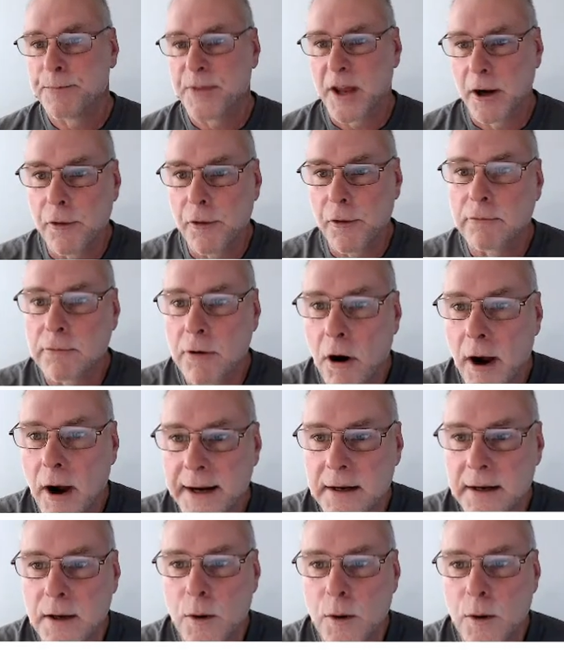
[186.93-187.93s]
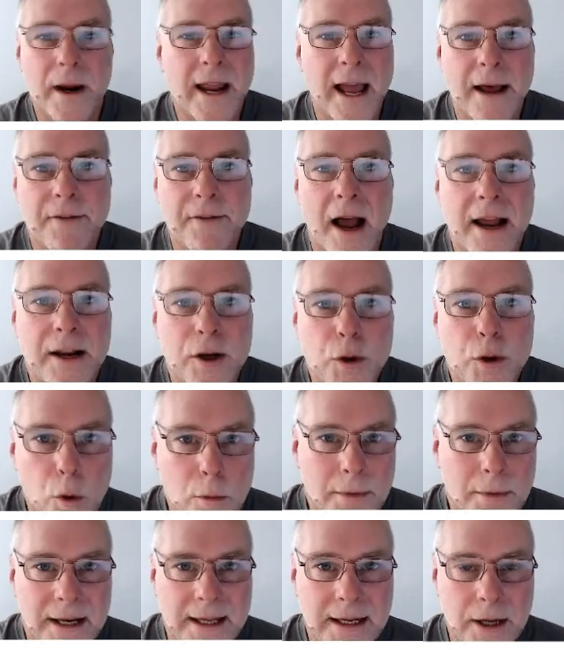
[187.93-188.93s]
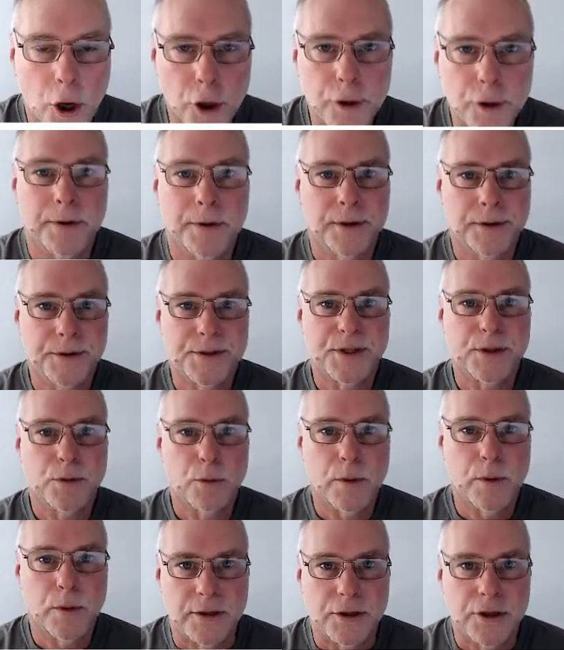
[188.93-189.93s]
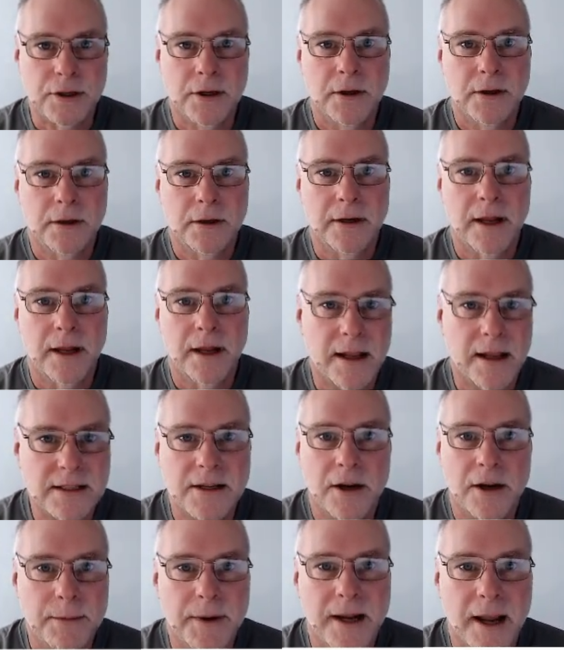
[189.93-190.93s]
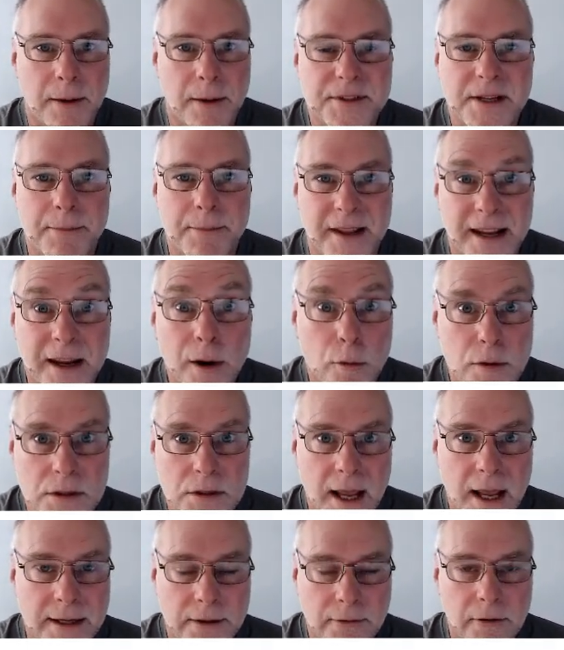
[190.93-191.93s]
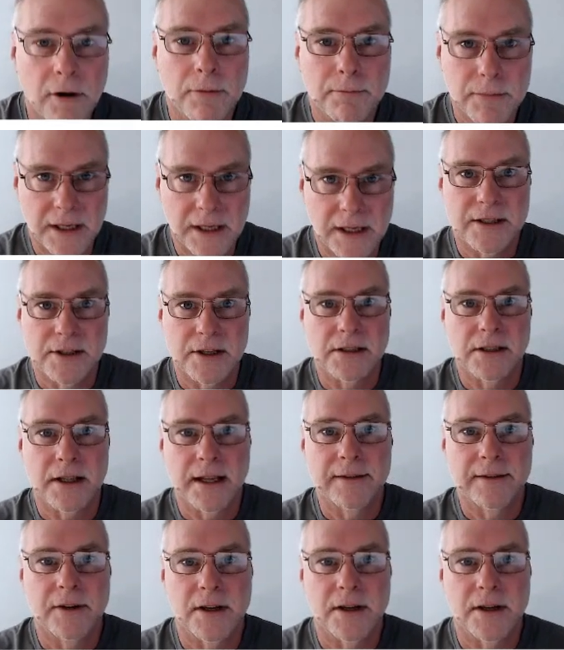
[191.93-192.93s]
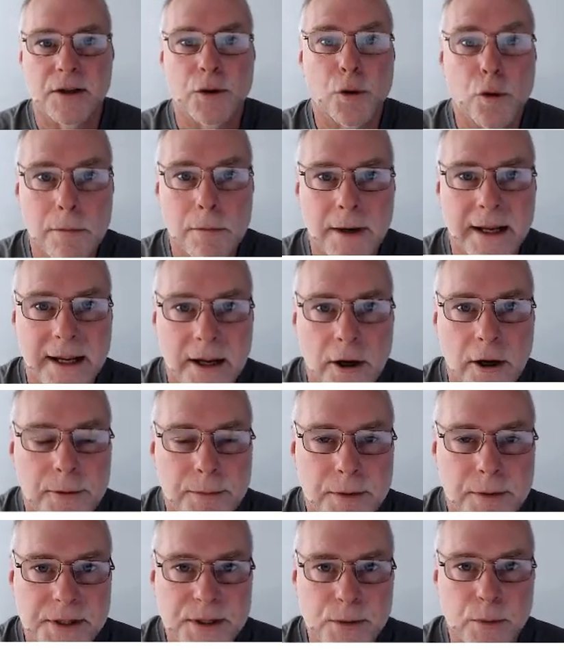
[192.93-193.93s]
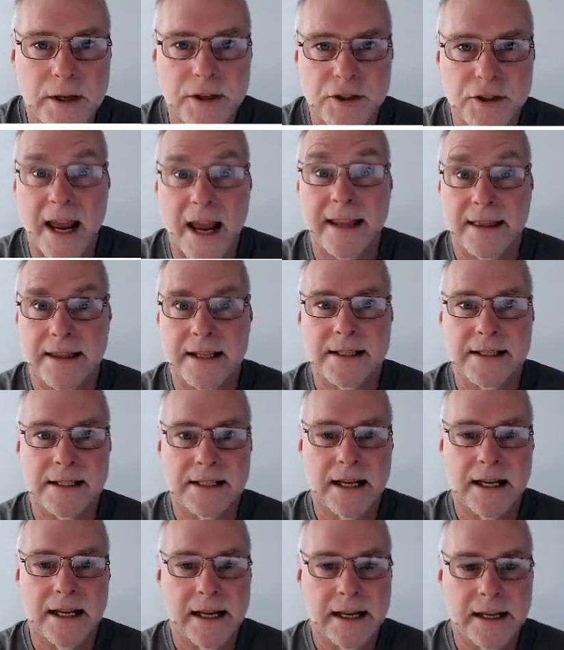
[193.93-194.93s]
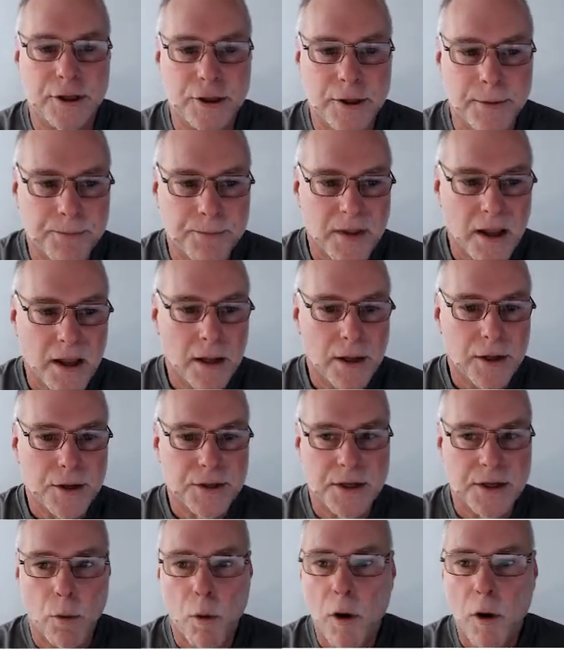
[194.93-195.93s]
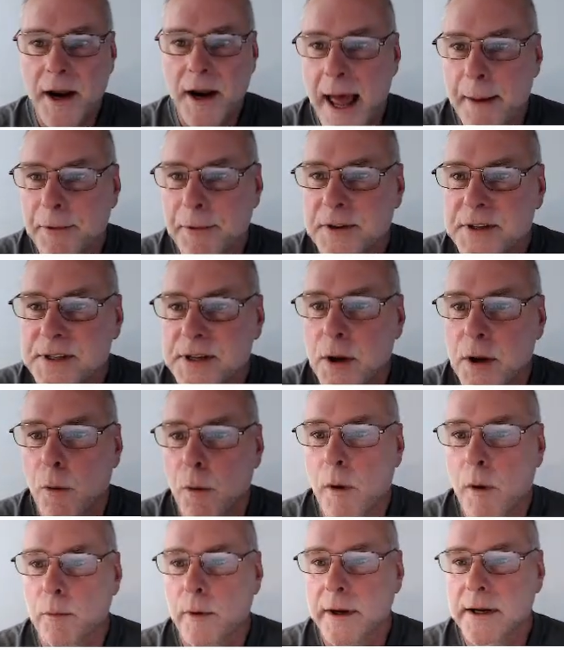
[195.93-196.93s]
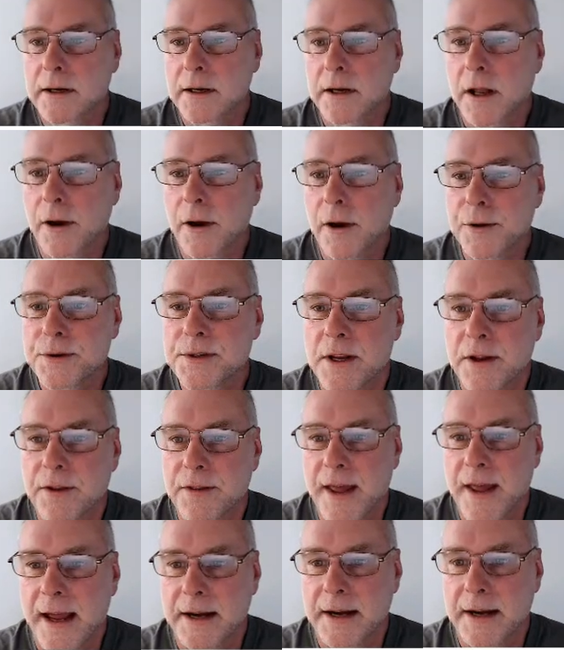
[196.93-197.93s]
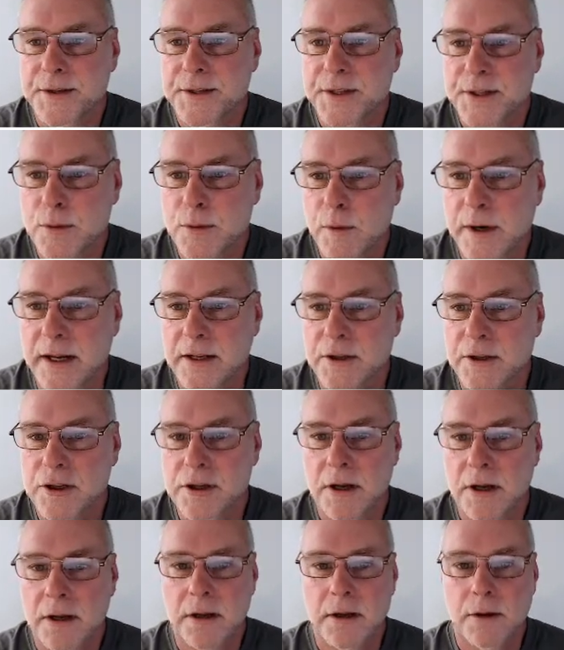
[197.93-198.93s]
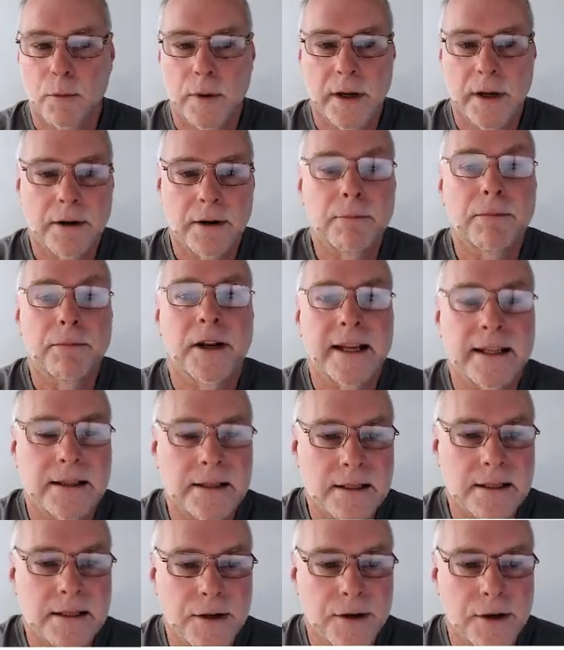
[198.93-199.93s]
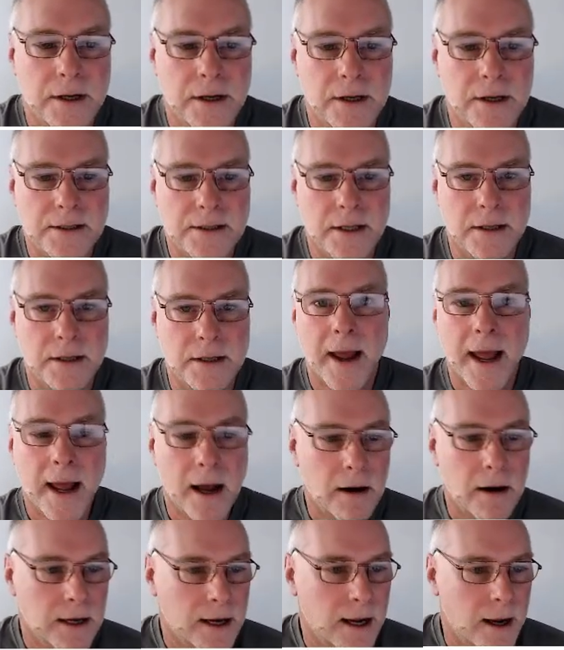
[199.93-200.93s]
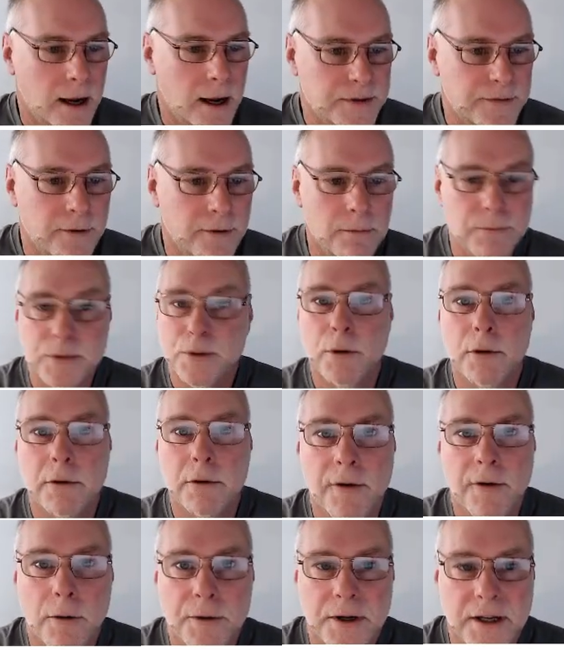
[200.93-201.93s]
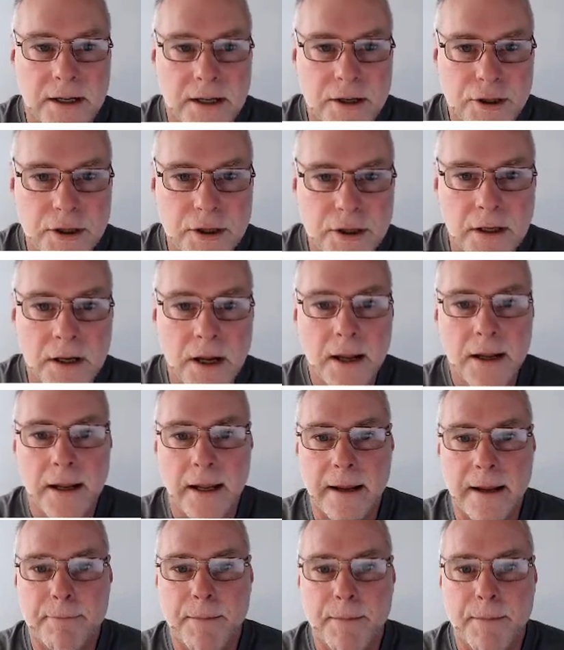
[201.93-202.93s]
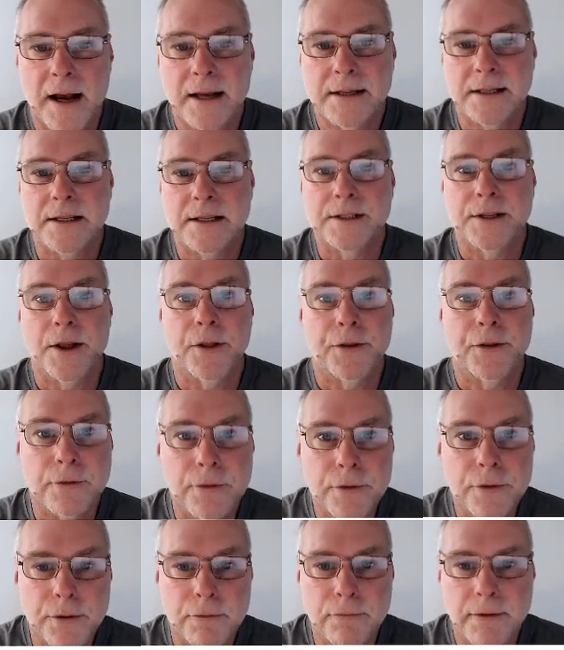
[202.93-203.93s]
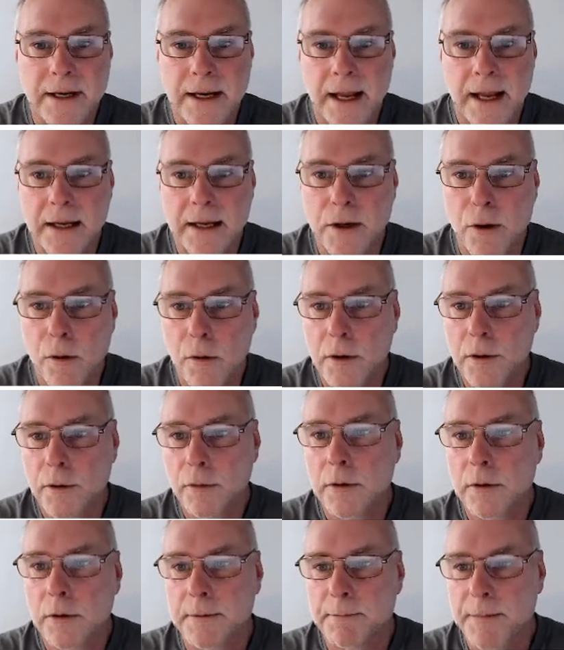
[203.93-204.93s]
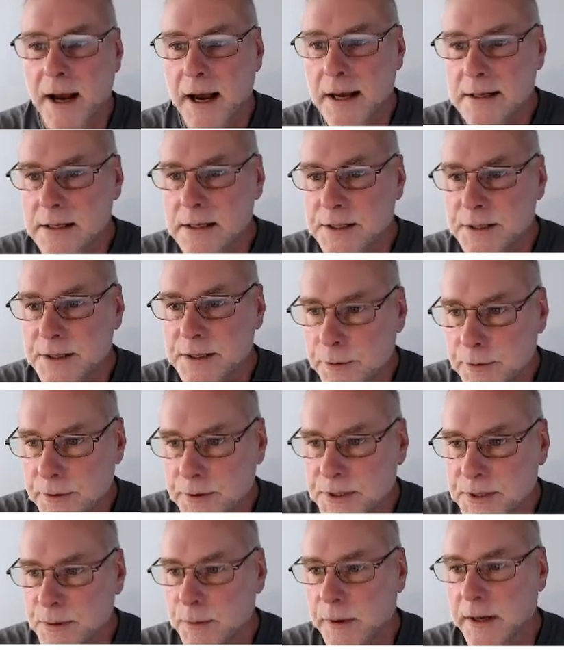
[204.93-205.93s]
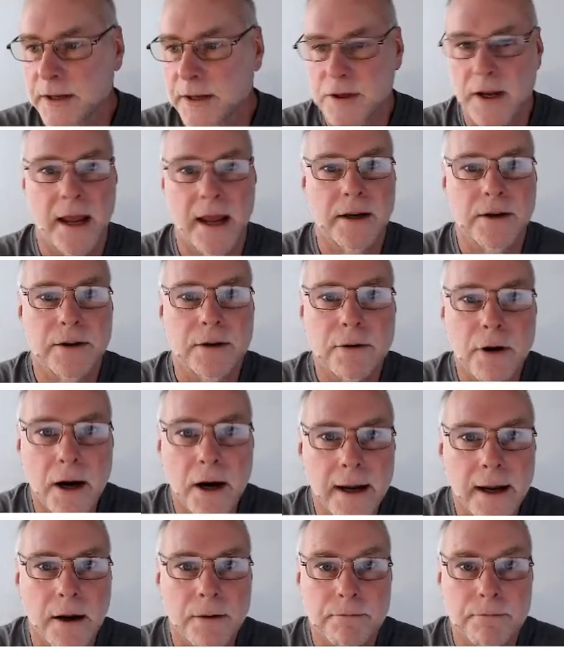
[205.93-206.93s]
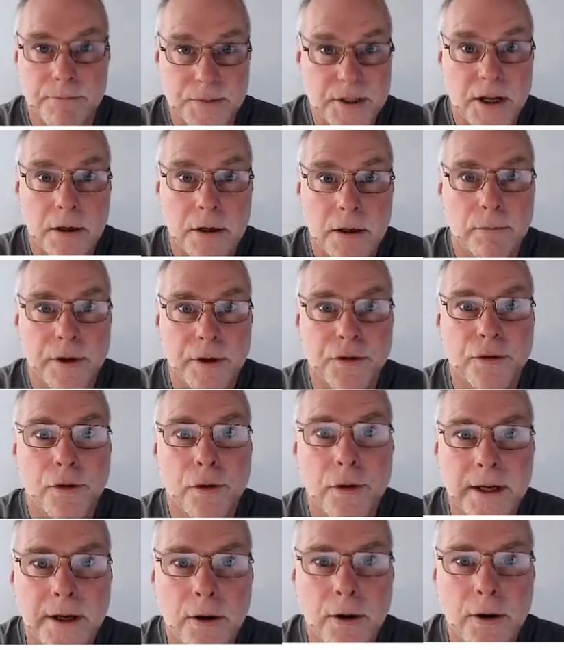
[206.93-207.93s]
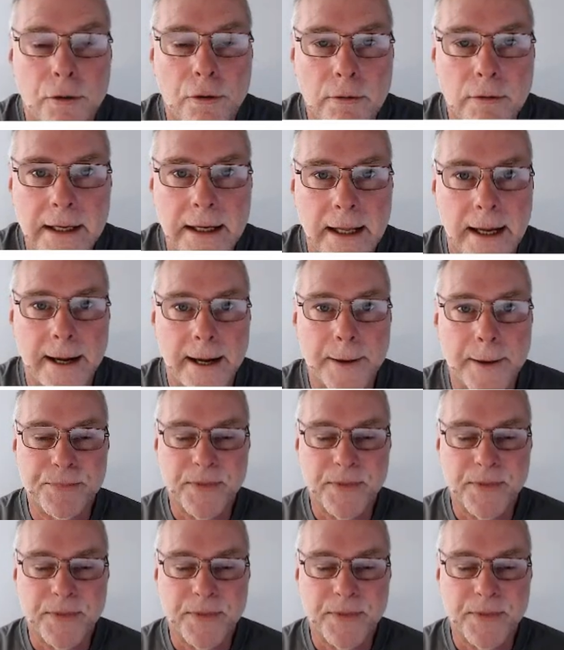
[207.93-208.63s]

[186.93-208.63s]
And on the right, we have a normally open switch. Now, that's going to become something else later on, but let's just leave it as a normally open switch at this stage. So what happens when we close that switch? We complete the circuit. So the power comes from 12-volt ignition. It passes through the relay coil. It passes through the switch and to ground. So we're turning on the relay.